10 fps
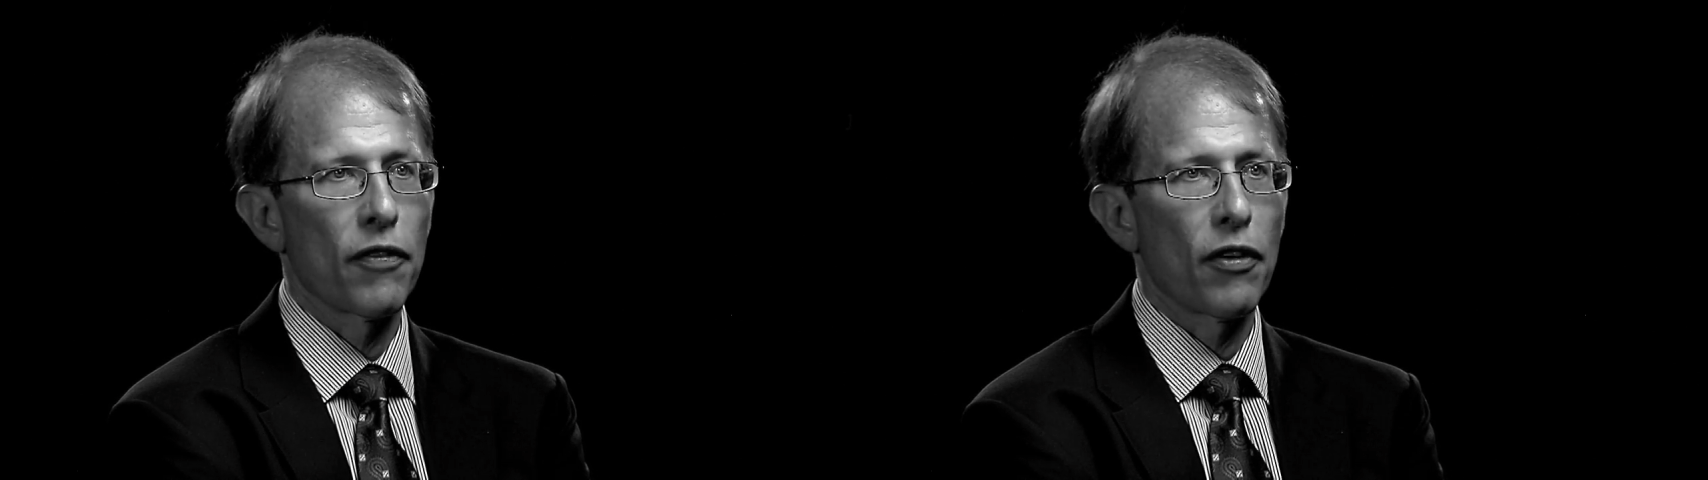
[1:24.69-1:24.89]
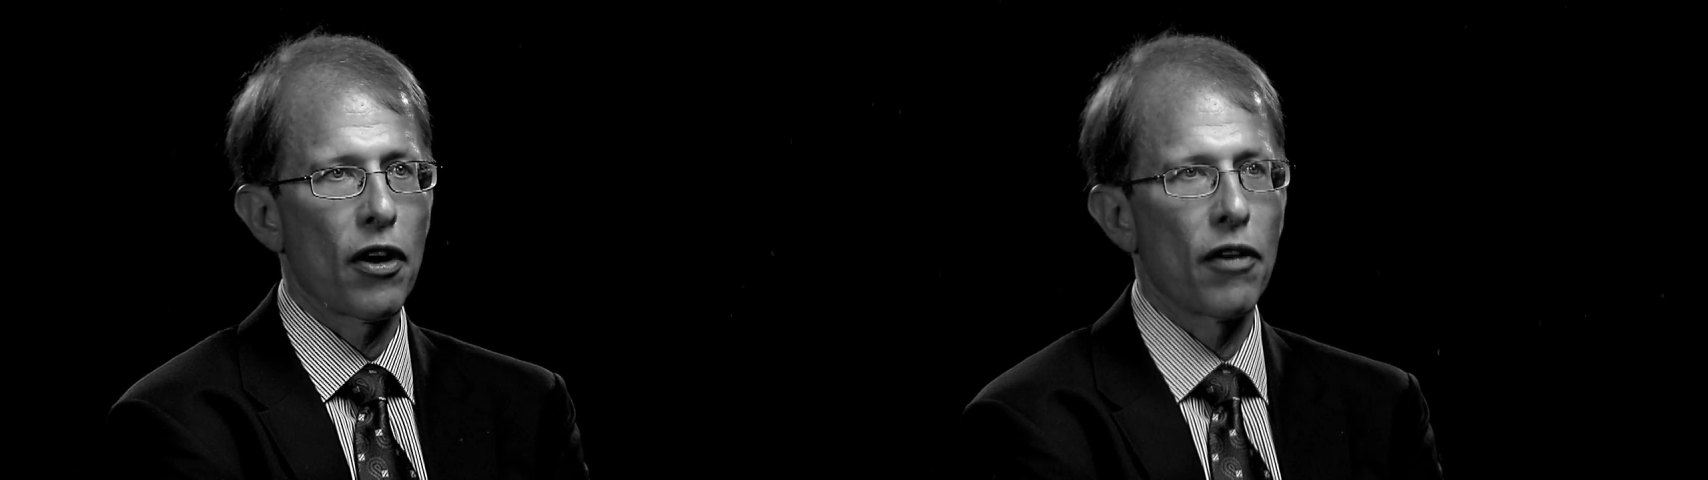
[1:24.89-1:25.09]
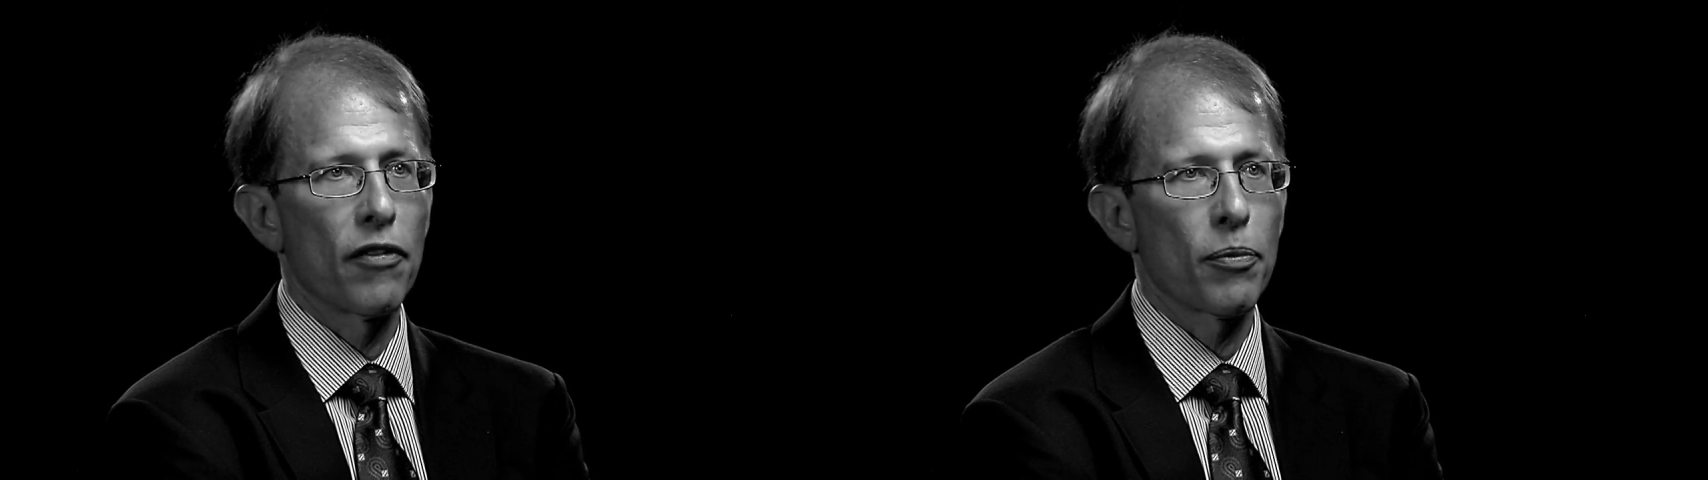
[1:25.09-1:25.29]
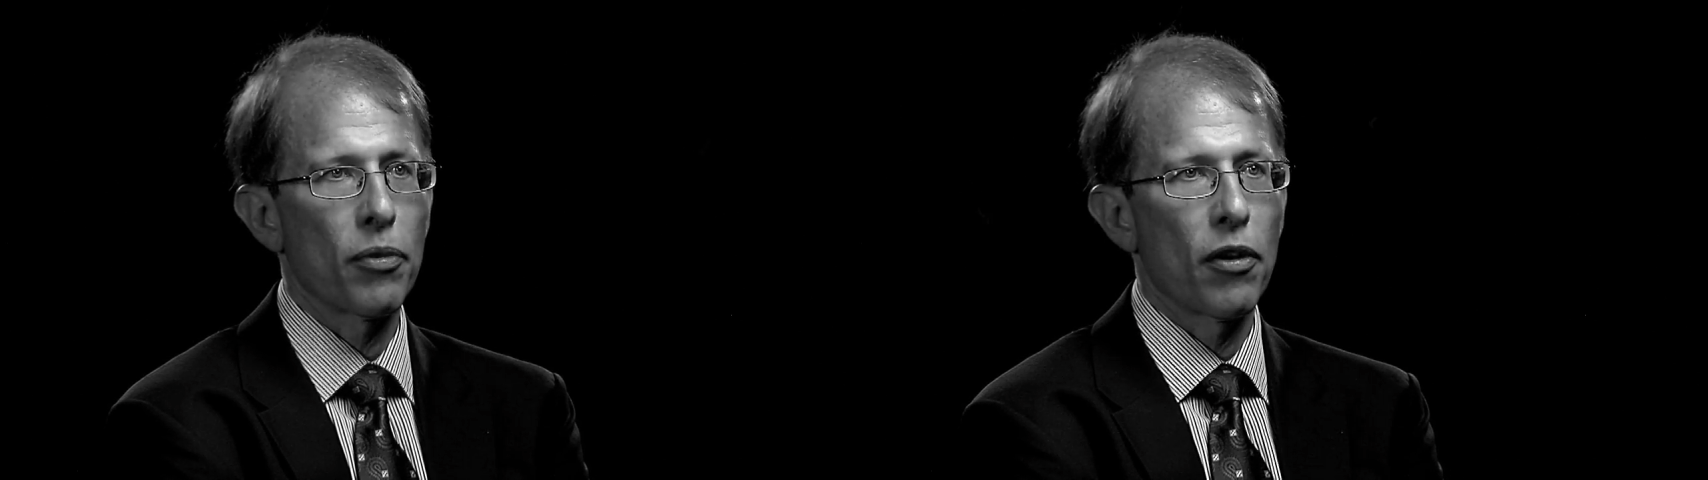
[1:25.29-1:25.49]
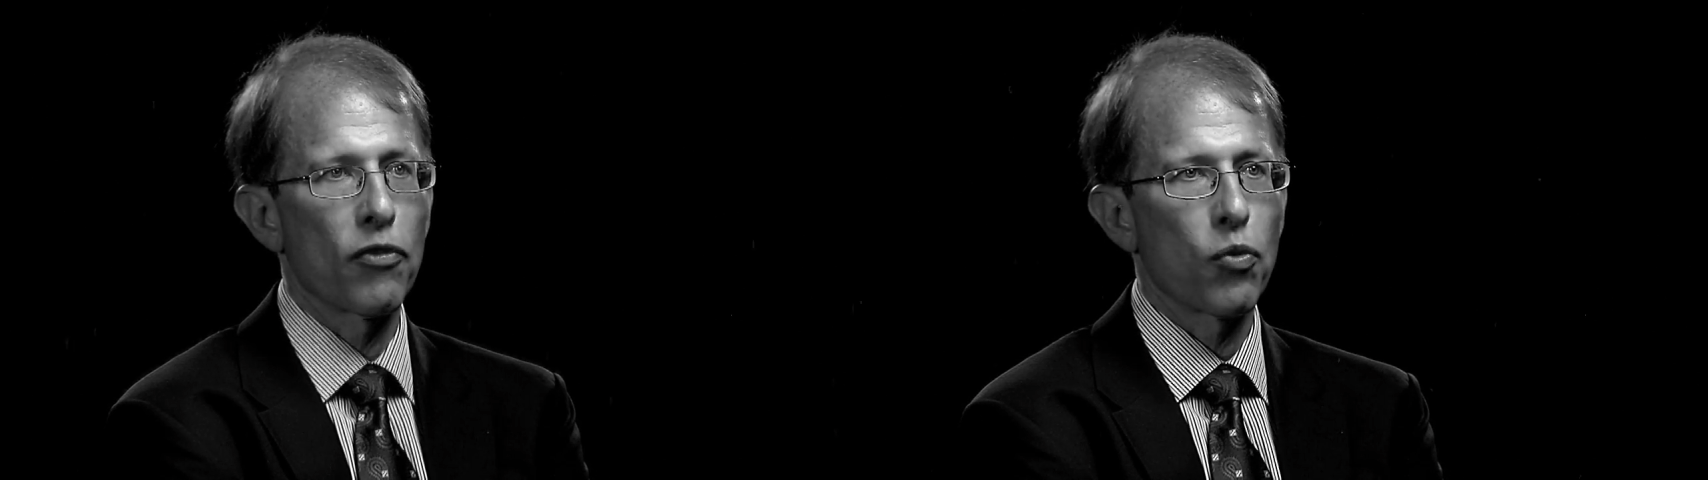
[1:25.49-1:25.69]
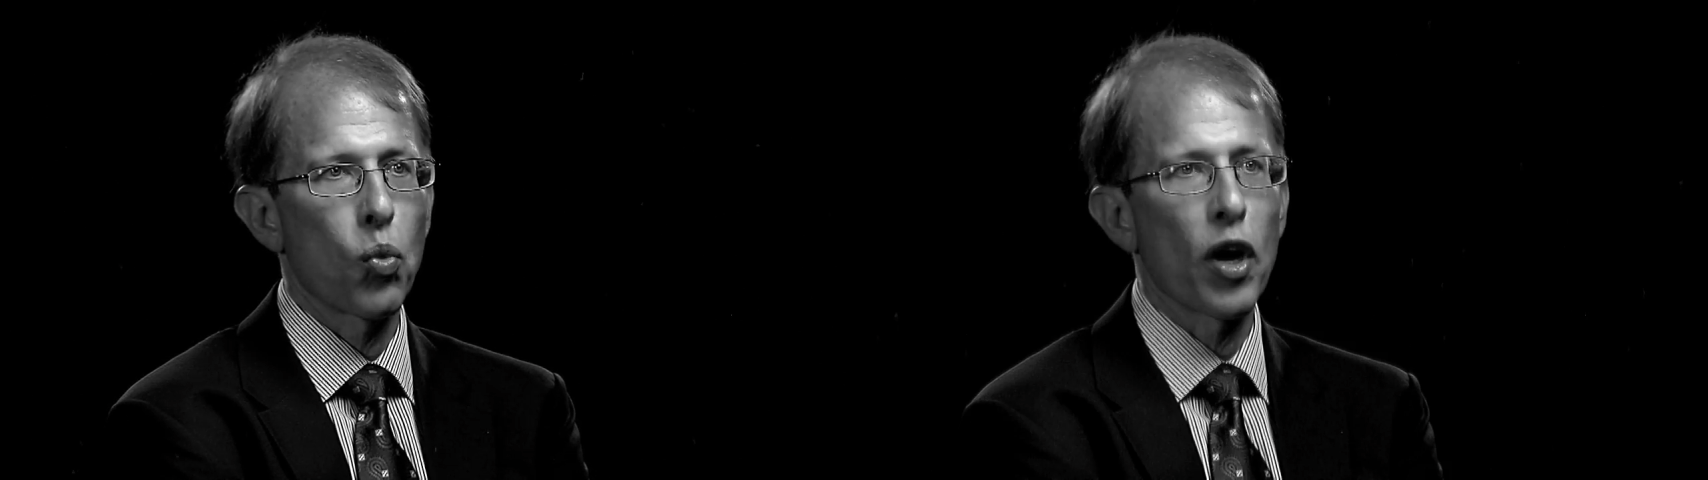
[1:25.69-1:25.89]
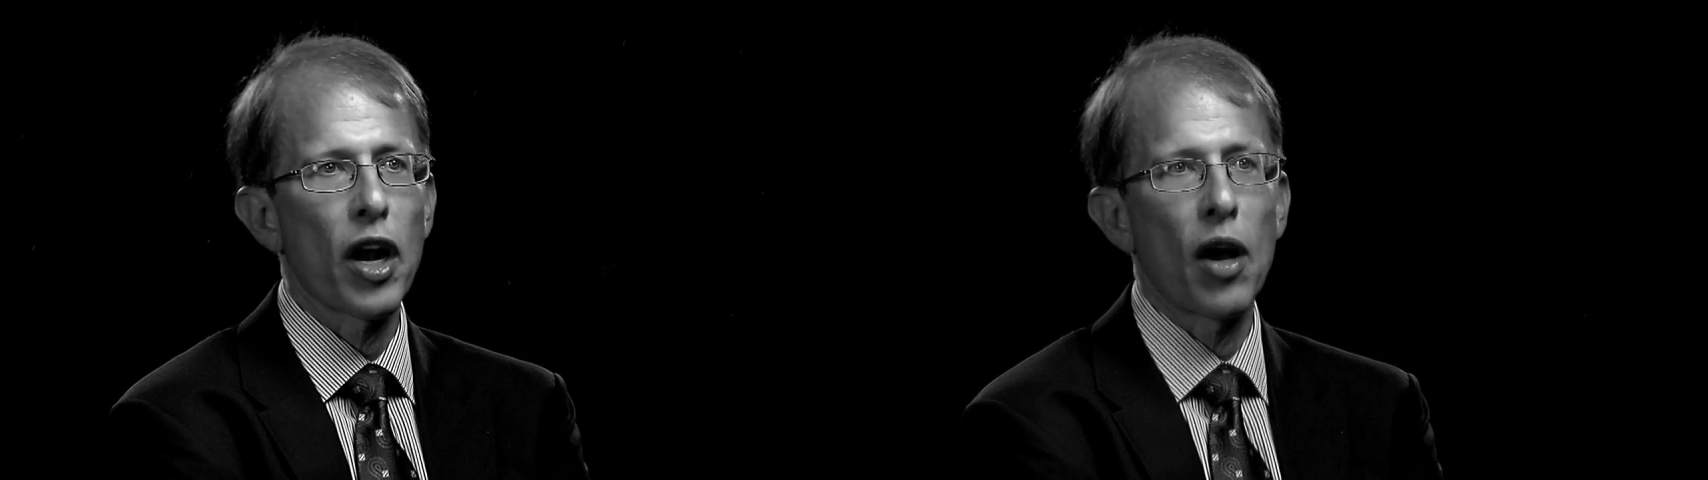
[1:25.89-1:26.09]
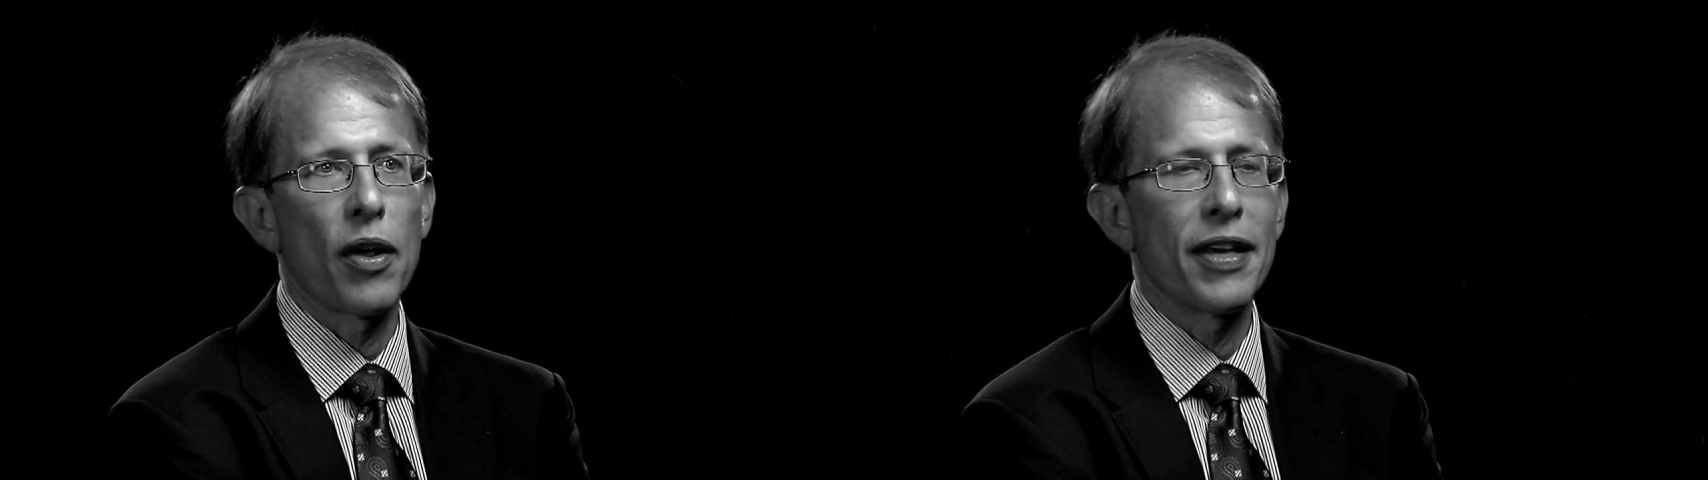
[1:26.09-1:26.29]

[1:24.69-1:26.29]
of, of, of what